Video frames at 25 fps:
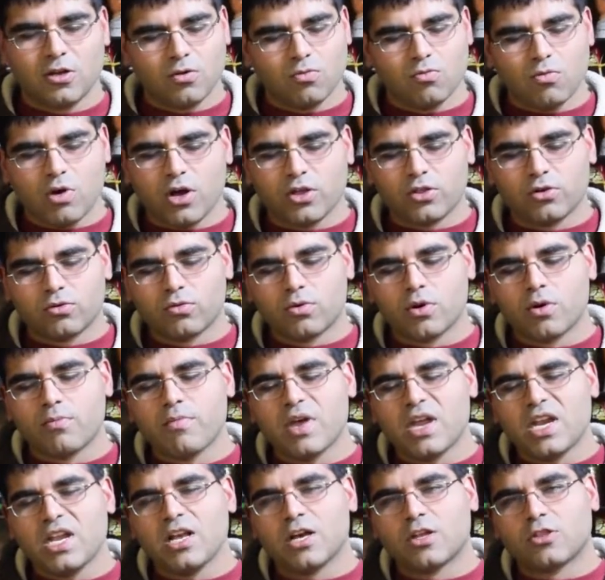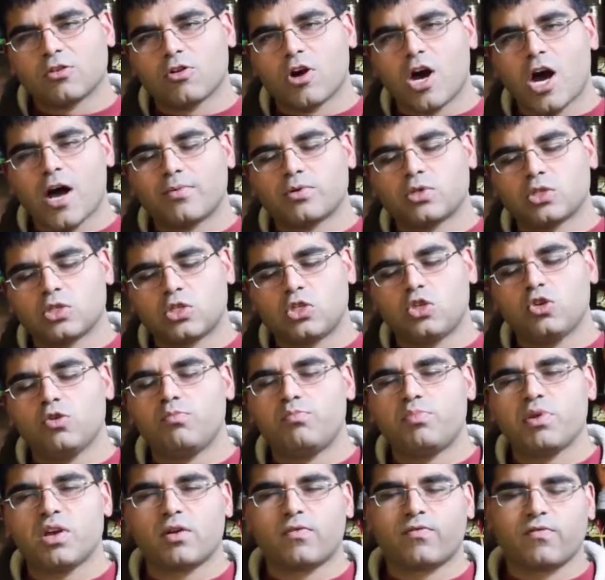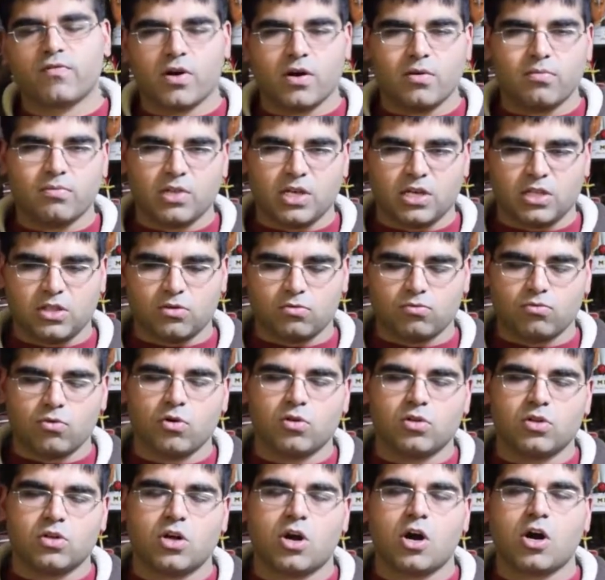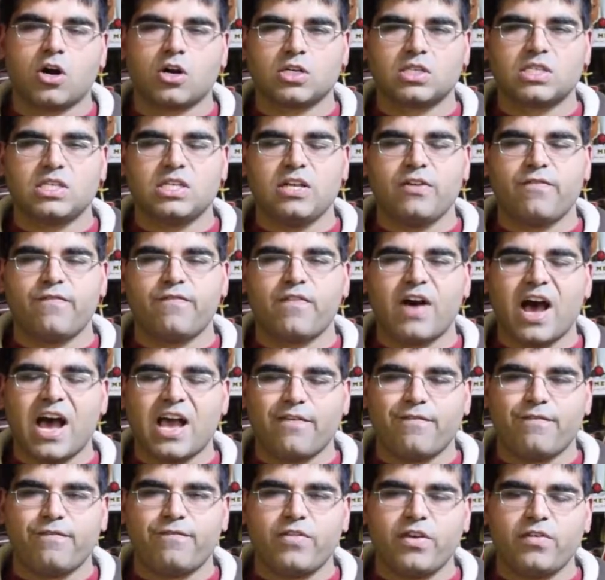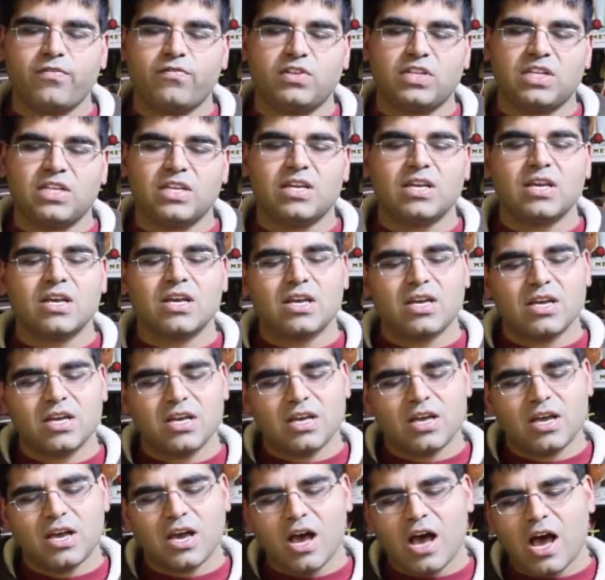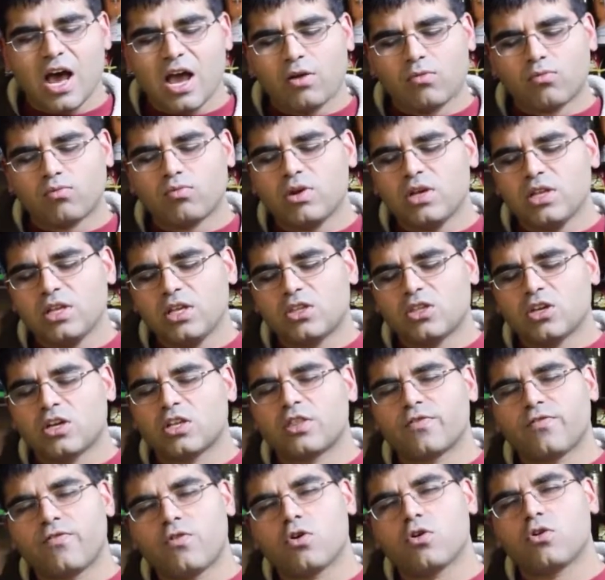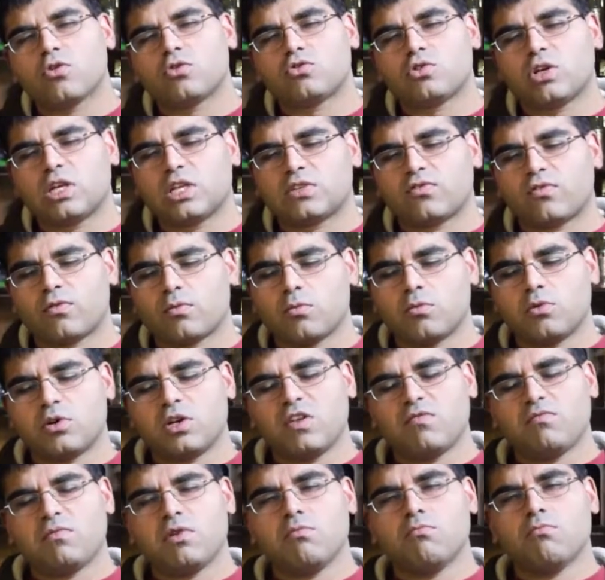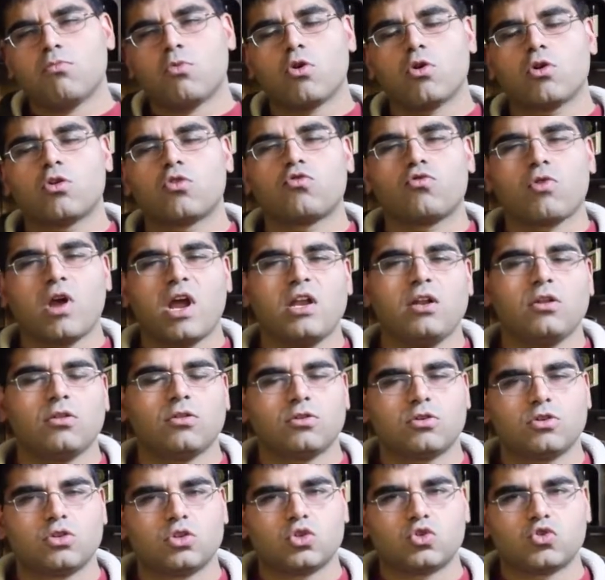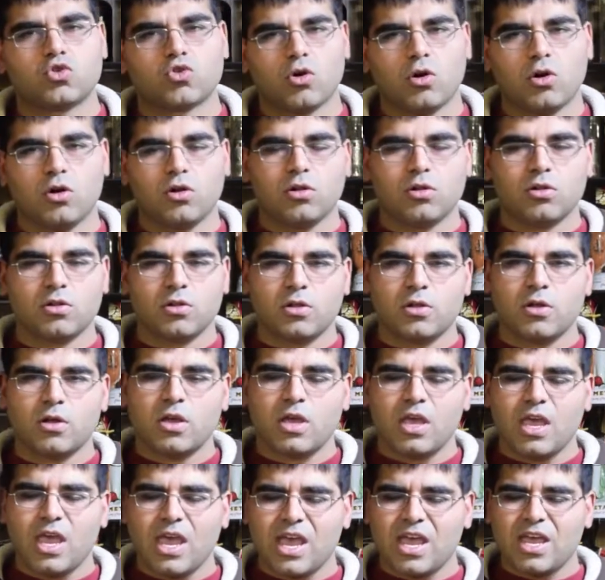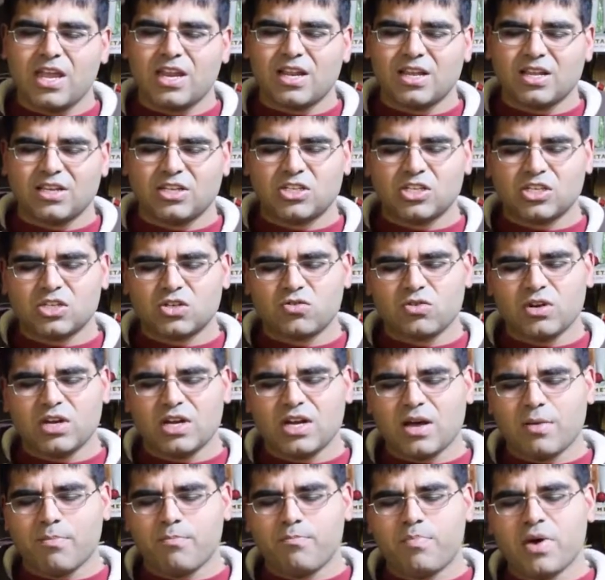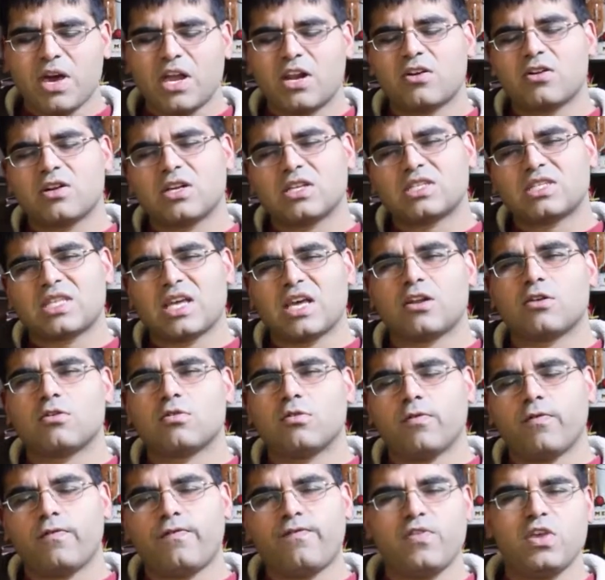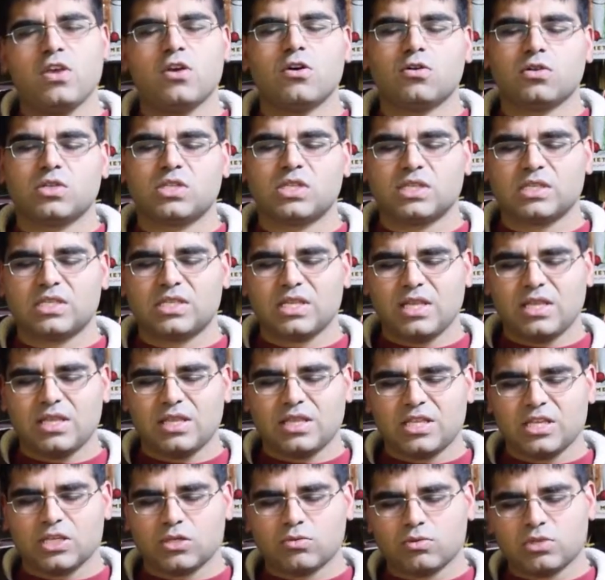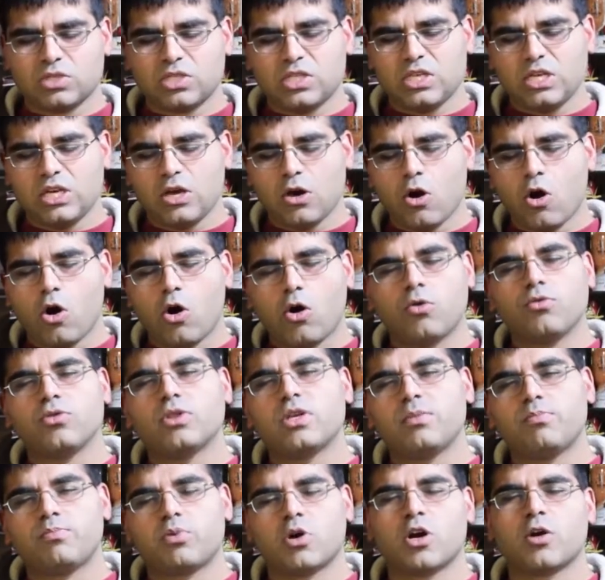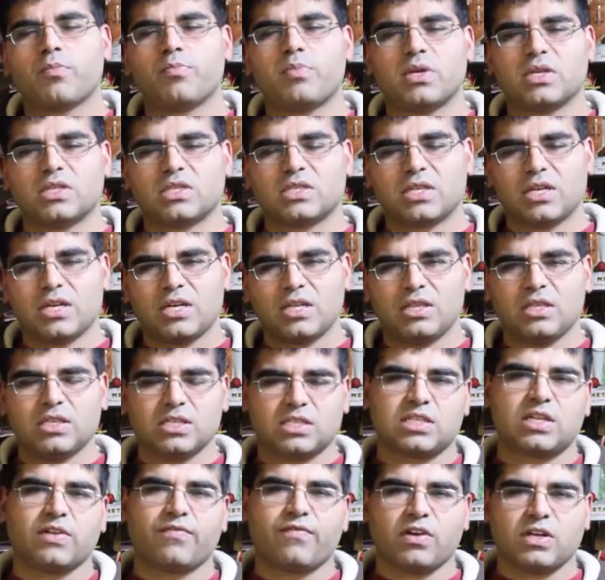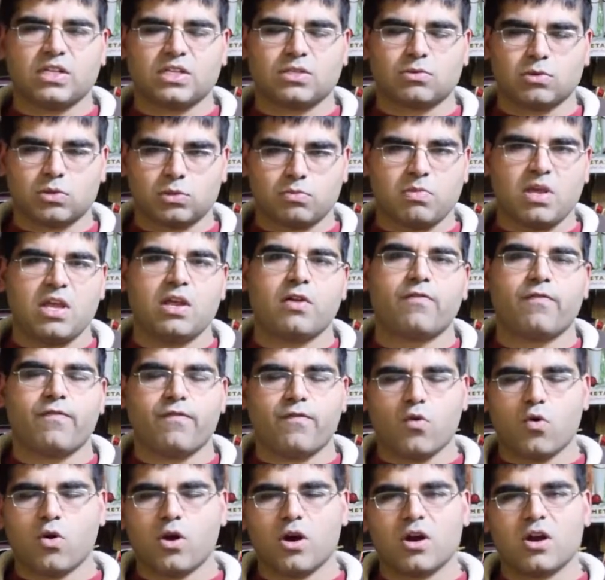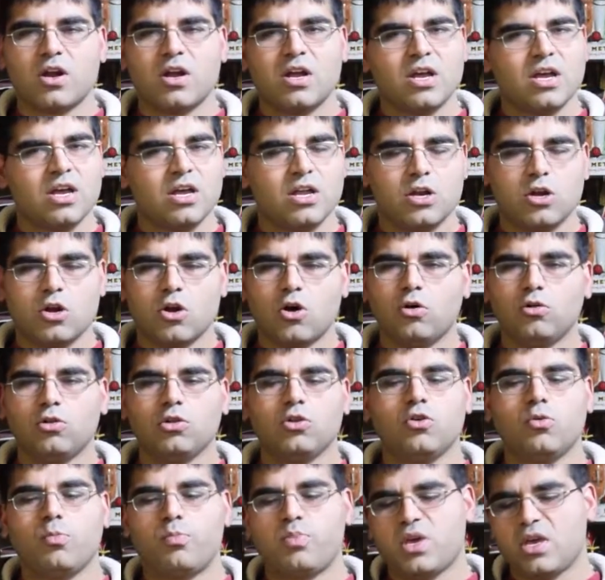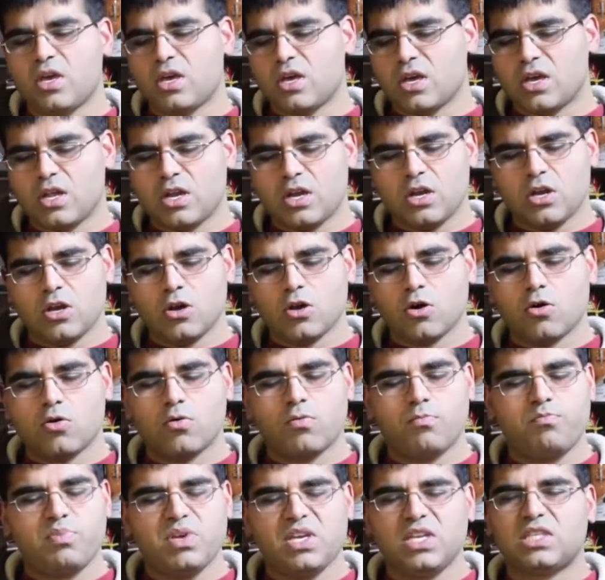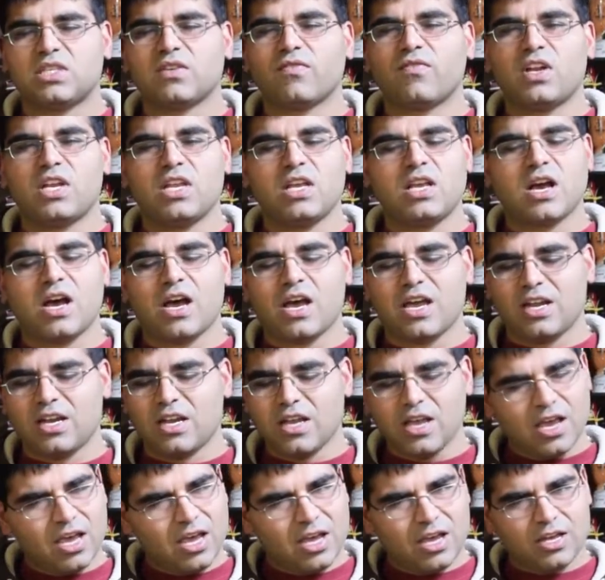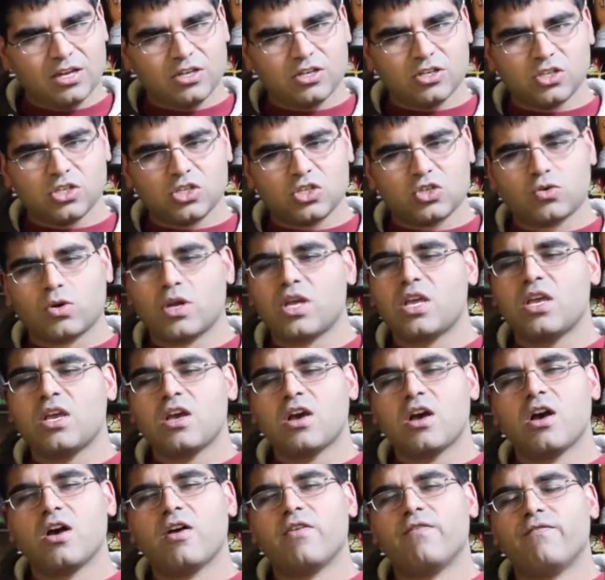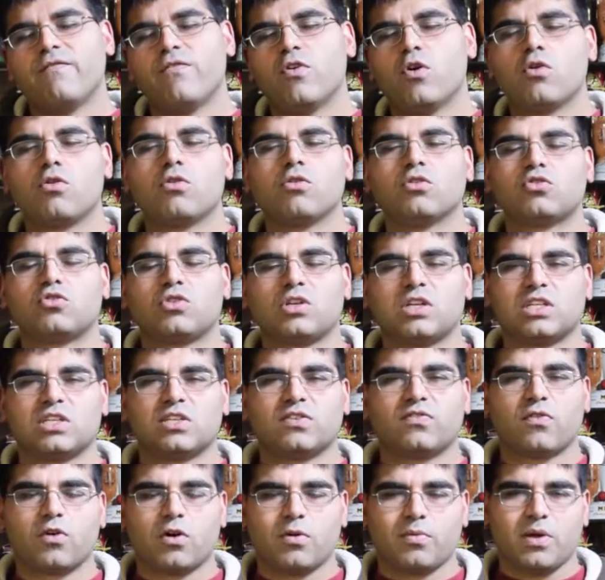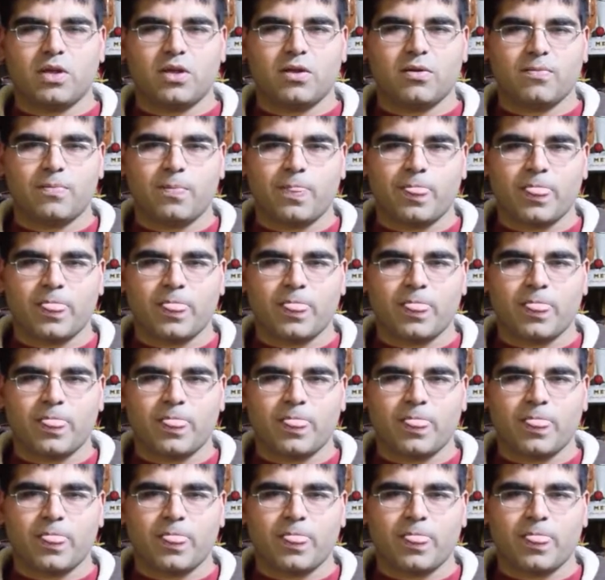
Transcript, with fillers: While there were many other options to pick from, like the Roland RC 550, I really thought the Vocal Transformer would give me more granular control and just create a better aesthetical feel since this was the only purpose this device was made for. No looping, no beats of any kind, just straight vocal transforming.